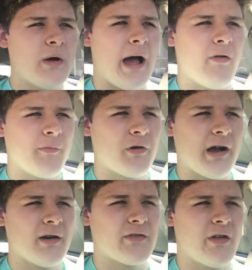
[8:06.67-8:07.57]
how the
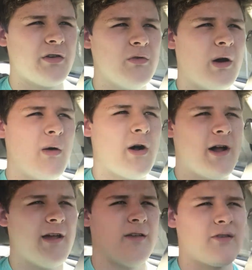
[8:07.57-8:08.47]
progress on the new Wawa
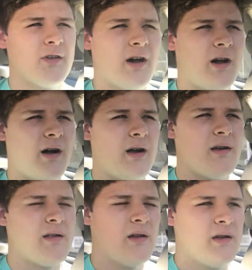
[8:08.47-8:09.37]
is. Uh,